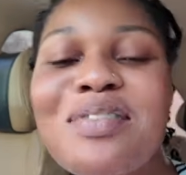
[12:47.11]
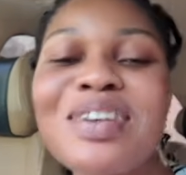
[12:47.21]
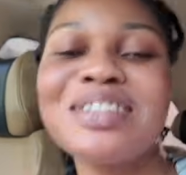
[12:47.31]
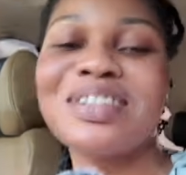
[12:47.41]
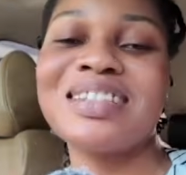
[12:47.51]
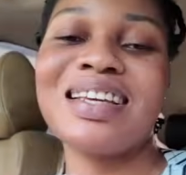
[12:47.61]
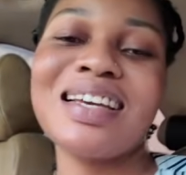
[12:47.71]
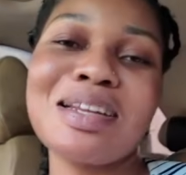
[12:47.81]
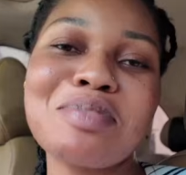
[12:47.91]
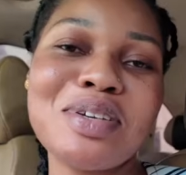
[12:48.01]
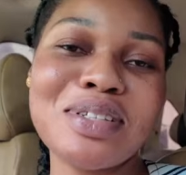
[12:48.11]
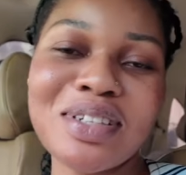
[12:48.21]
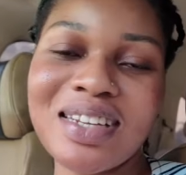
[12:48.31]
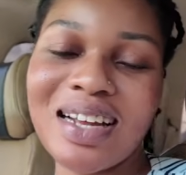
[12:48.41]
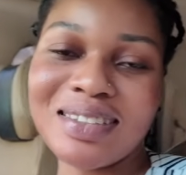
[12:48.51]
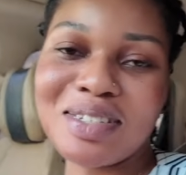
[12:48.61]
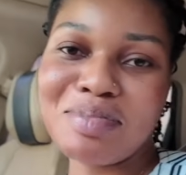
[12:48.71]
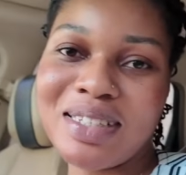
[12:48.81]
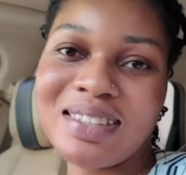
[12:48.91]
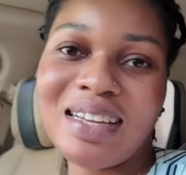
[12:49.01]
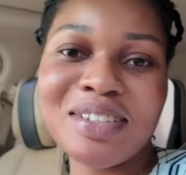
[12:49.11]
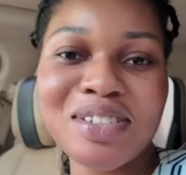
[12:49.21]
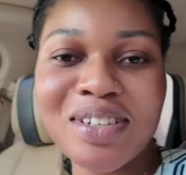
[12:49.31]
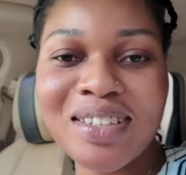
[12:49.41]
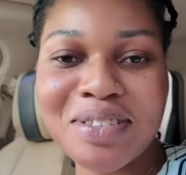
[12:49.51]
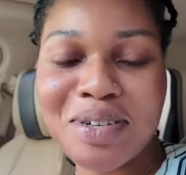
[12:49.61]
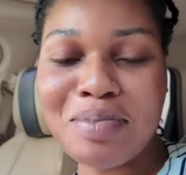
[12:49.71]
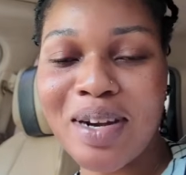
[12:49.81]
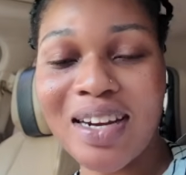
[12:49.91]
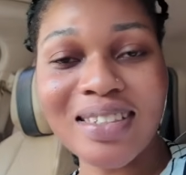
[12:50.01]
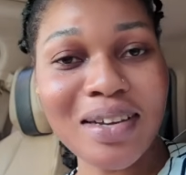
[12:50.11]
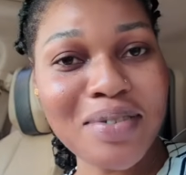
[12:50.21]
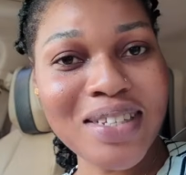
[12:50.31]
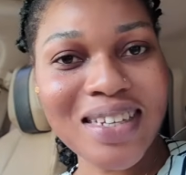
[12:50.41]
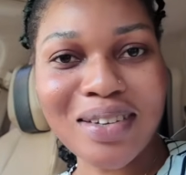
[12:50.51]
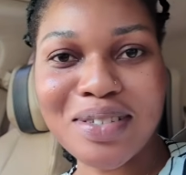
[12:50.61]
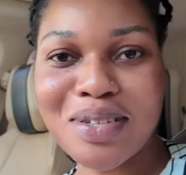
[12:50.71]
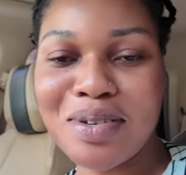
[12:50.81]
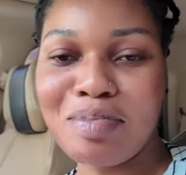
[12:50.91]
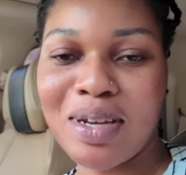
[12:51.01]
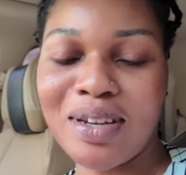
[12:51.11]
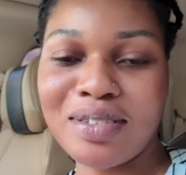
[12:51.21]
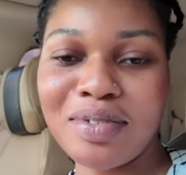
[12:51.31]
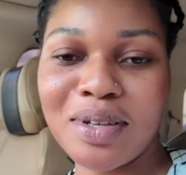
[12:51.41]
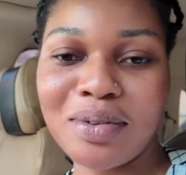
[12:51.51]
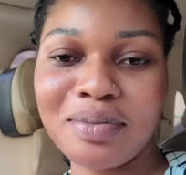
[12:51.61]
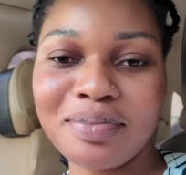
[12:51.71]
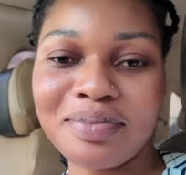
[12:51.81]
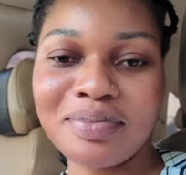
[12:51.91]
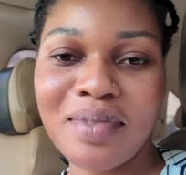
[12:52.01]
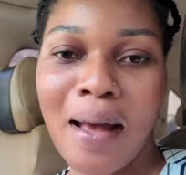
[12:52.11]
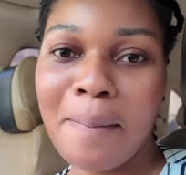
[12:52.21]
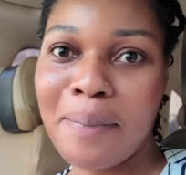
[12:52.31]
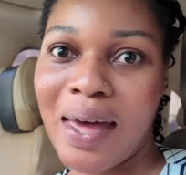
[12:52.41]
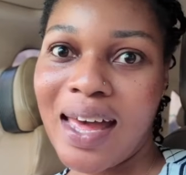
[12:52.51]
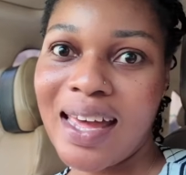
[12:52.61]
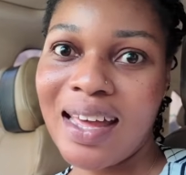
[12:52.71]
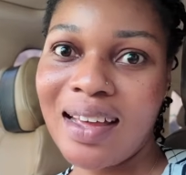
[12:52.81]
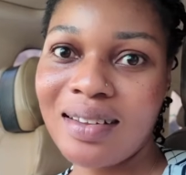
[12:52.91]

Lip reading: What is your take? Let me know your thought down in the comment section. Check out Maria Davis, and I'll see you in my next video. Bye.